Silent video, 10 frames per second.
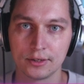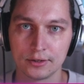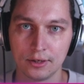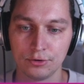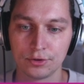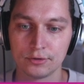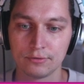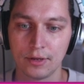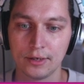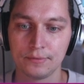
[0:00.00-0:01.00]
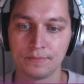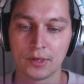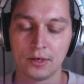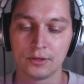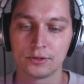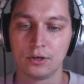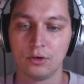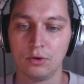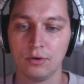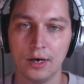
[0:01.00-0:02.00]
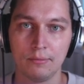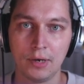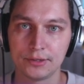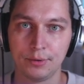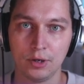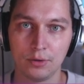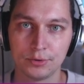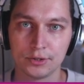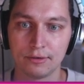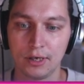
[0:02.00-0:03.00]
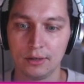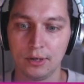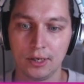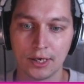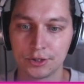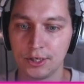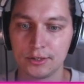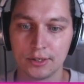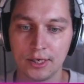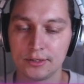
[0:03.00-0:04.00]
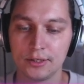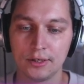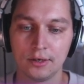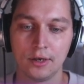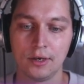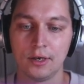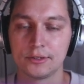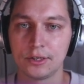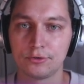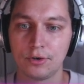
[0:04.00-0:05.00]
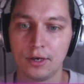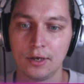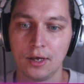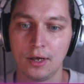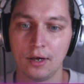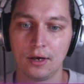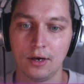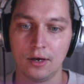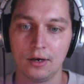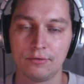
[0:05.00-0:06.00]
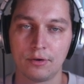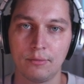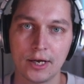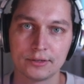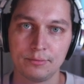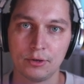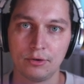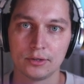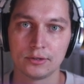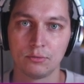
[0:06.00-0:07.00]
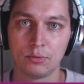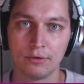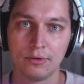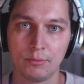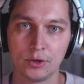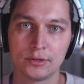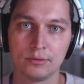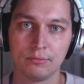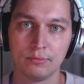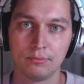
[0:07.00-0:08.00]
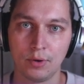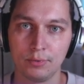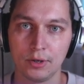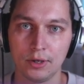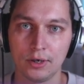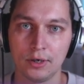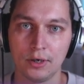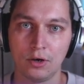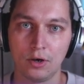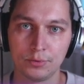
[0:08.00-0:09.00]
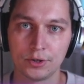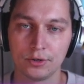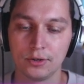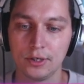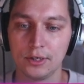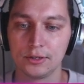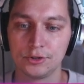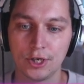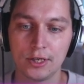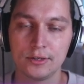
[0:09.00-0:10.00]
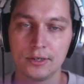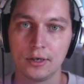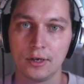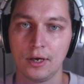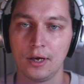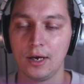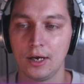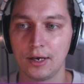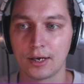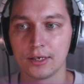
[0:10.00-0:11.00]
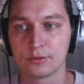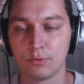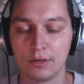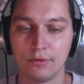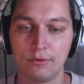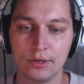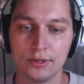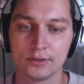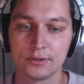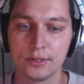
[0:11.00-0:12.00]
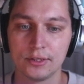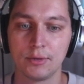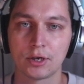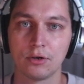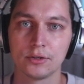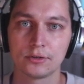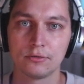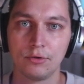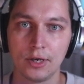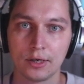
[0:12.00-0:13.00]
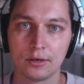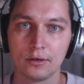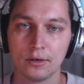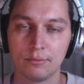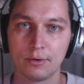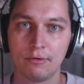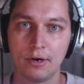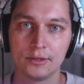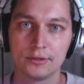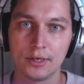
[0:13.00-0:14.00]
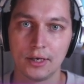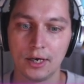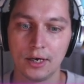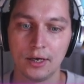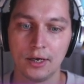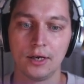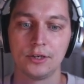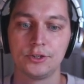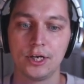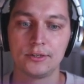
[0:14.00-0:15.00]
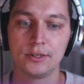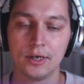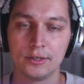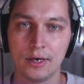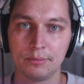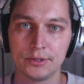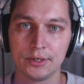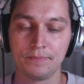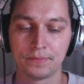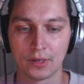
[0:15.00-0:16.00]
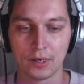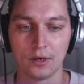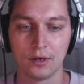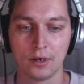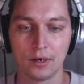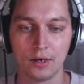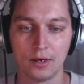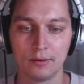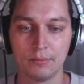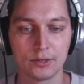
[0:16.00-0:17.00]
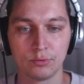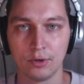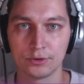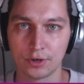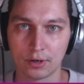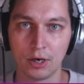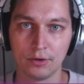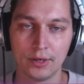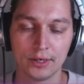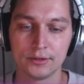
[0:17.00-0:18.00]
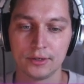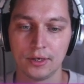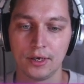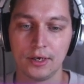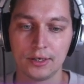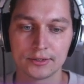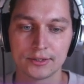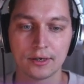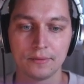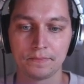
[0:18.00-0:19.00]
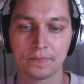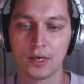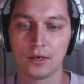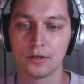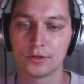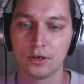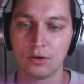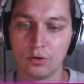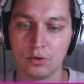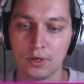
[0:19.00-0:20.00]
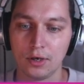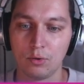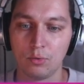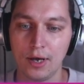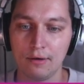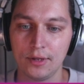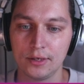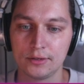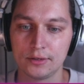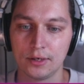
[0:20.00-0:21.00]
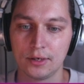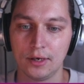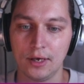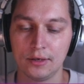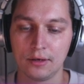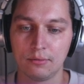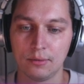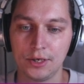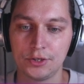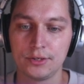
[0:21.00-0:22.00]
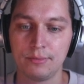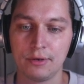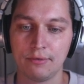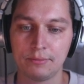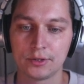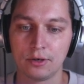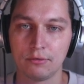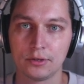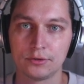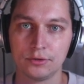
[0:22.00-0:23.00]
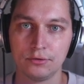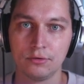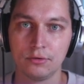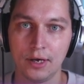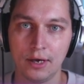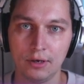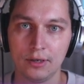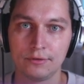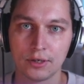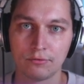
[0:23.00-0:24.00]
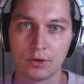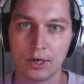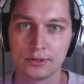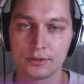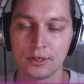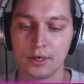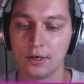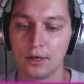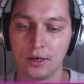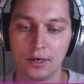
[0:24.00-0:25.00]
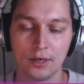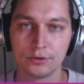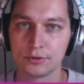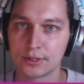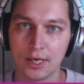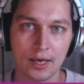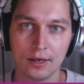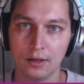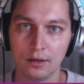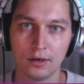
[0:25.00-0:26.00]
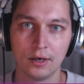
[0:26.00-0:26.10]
solutions for that. So there are multiple options available like Jetty, Netty, etc. From my experience, one of the most popular option is Jetty, and I guess one of the reasons is because Ring provides a Jetty adapter, but we'll talk about that in a sec. So we have this HTTP web server to do heavy lifting for us, to scale